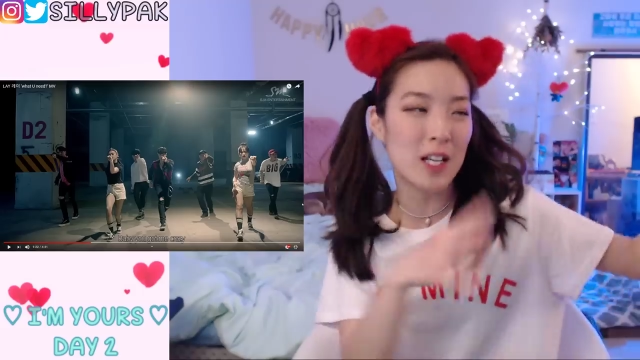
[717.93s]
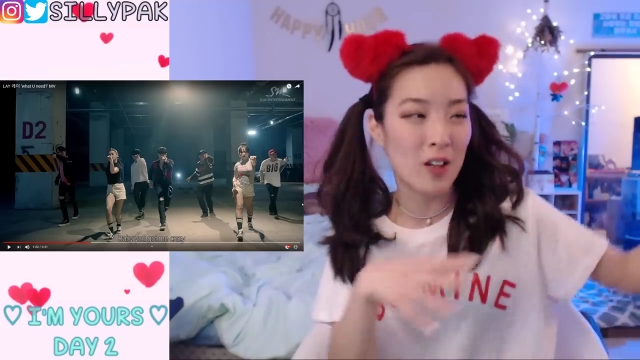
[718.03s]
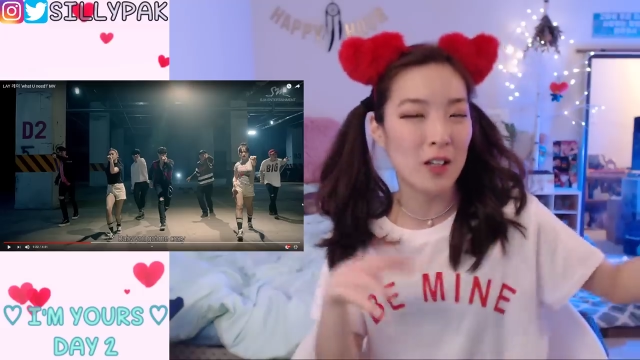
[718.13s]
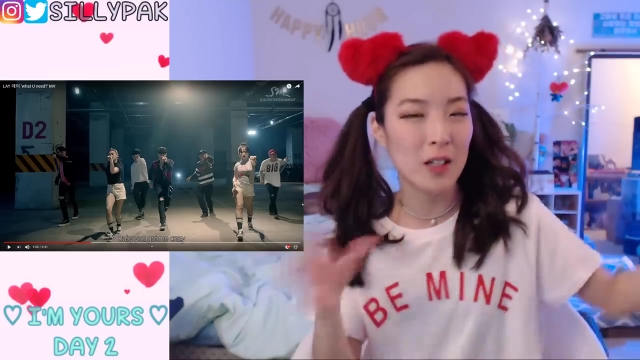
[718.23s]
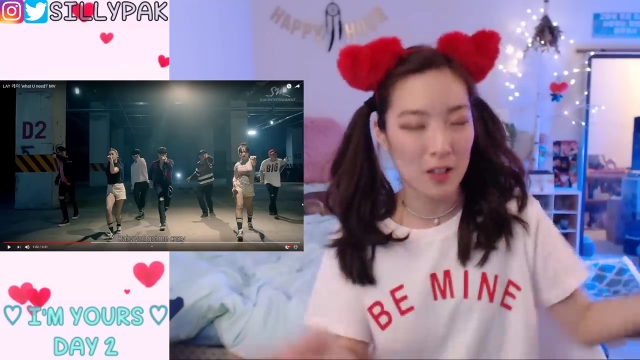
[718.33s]

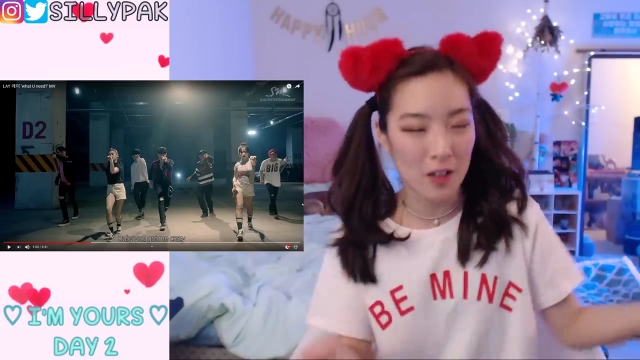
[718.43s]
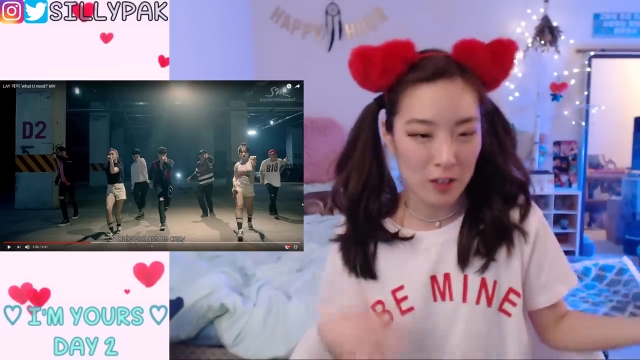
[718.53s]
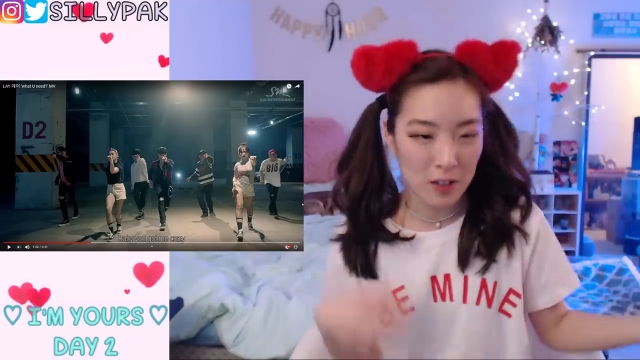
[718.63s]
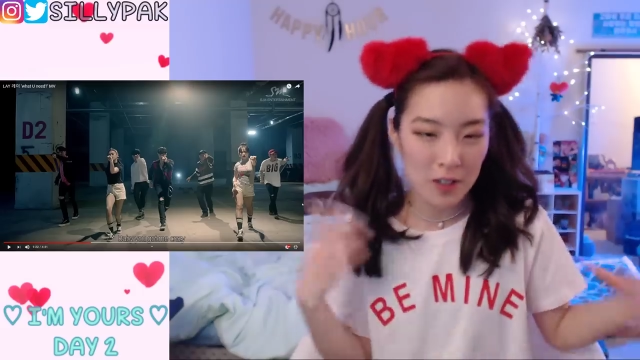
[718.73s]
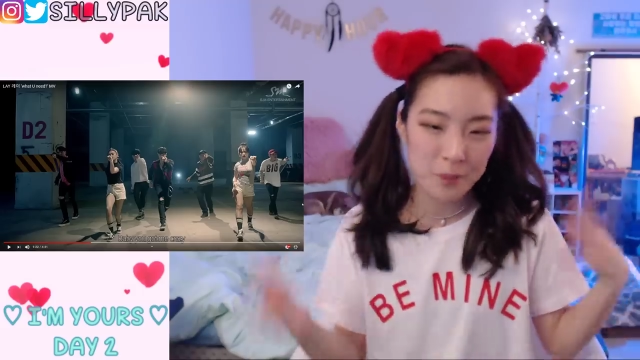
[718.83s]
longer and
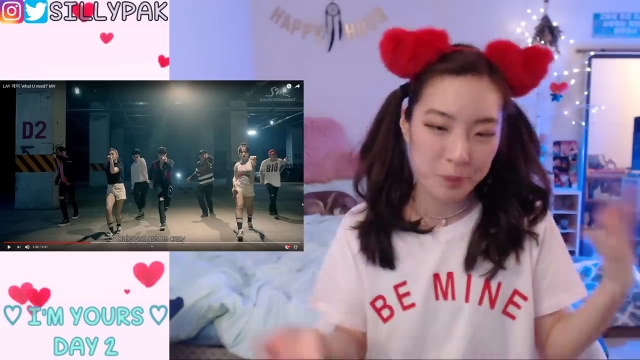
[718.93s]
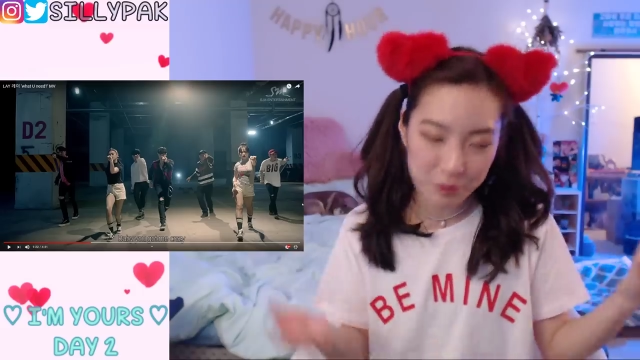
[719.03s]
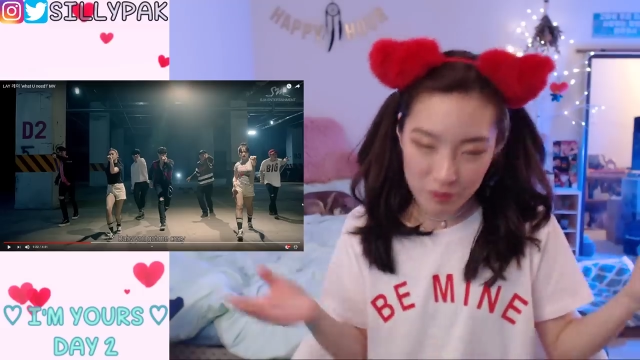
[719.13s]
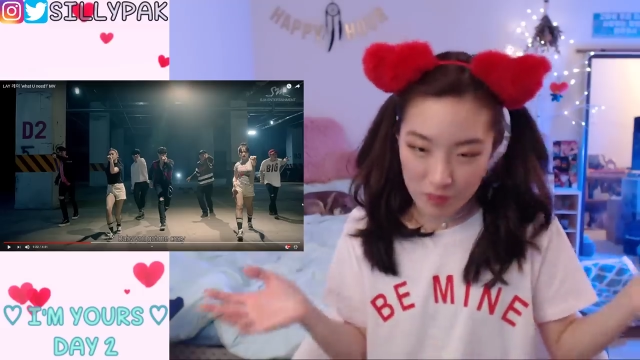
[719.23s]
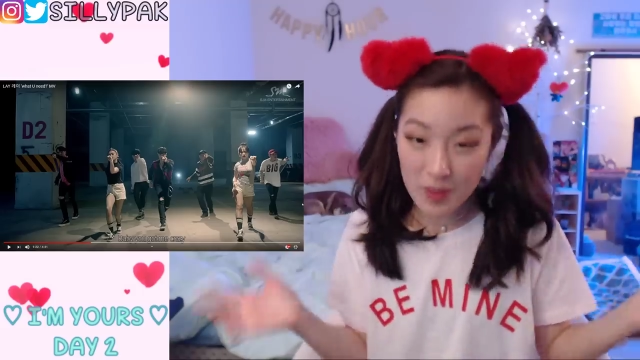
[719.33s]
longer
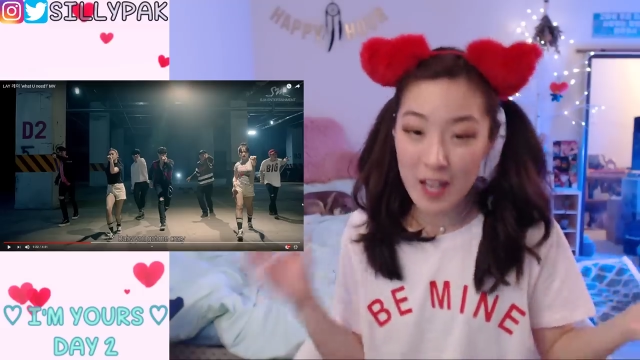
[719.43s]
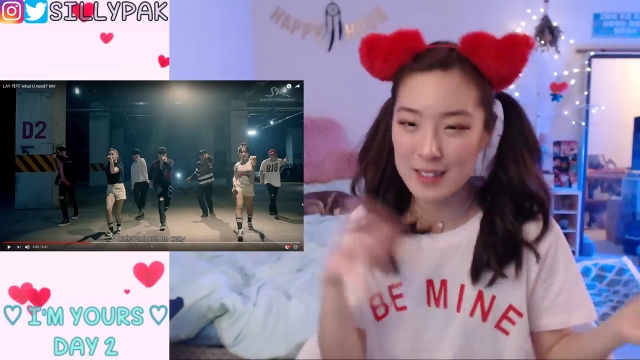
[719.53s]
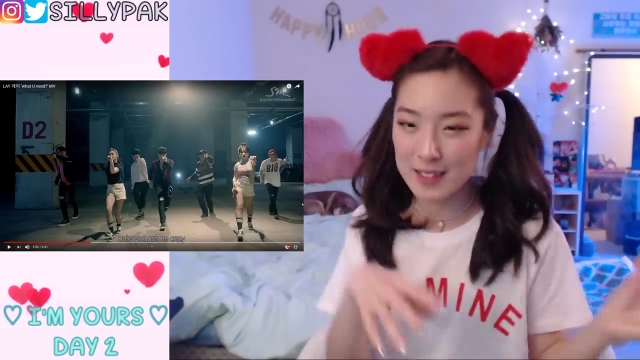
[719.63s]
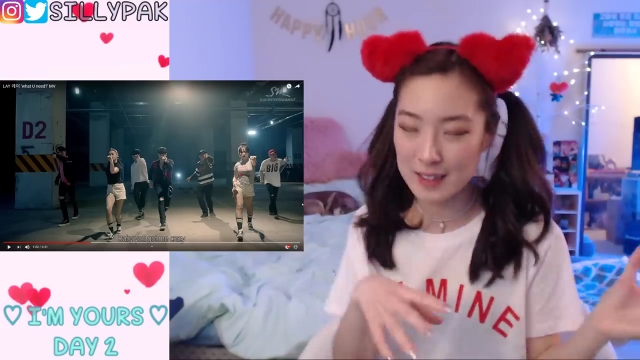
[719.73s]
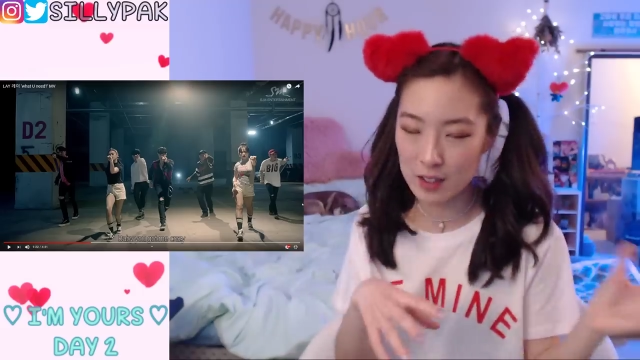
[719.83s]

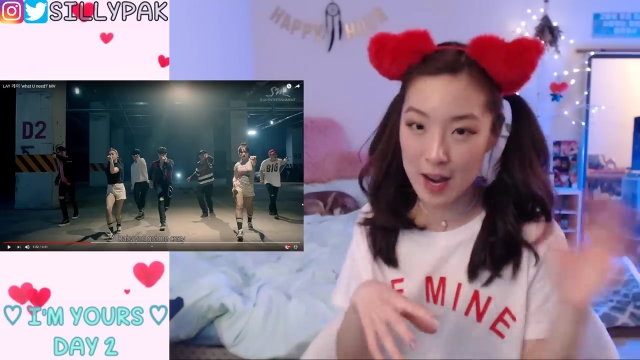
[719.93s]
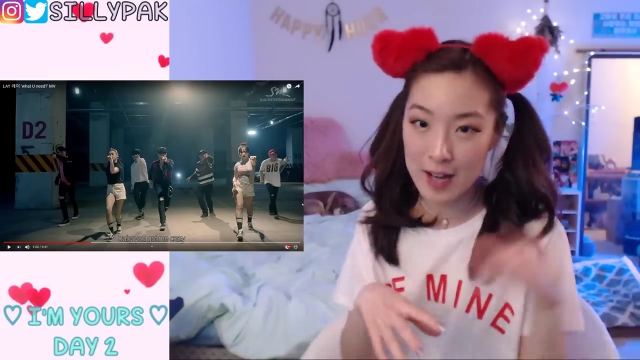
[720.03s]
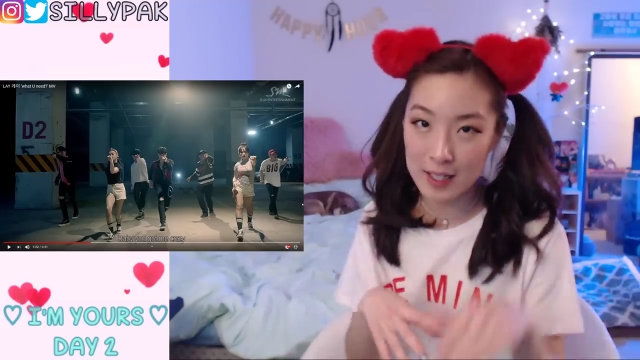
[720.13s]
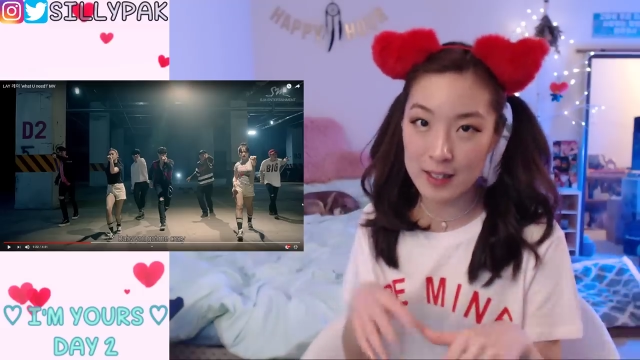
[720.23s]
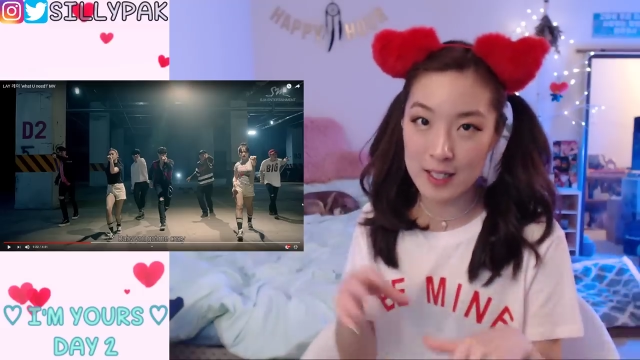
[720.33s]
as I start
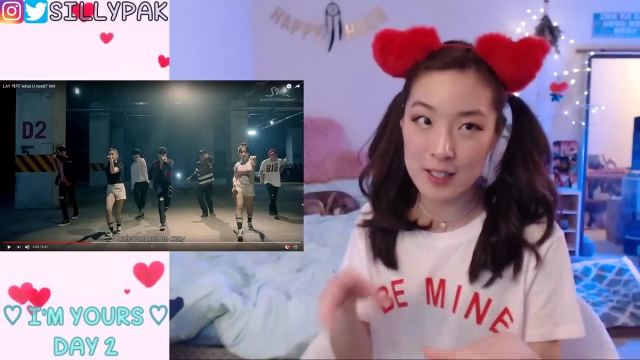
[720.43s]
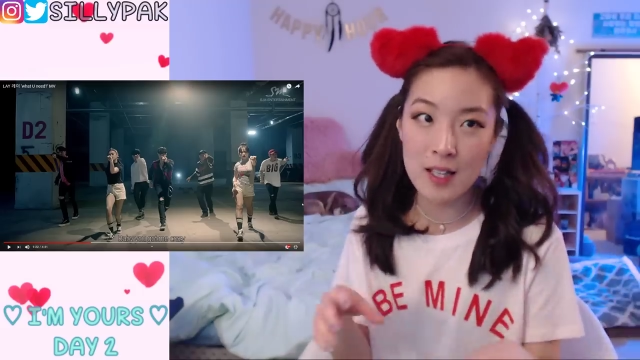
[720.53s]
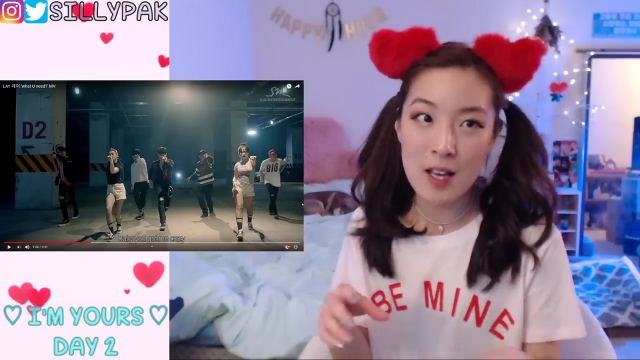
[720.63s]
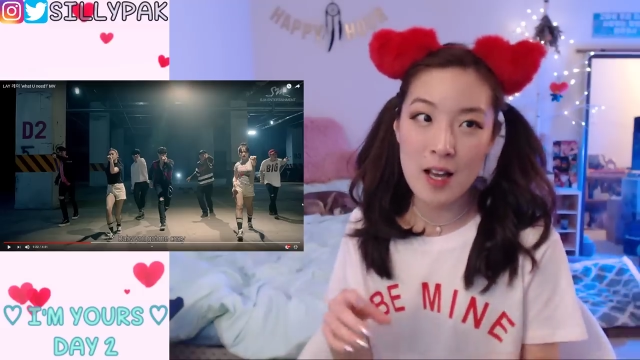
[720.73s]
adding things.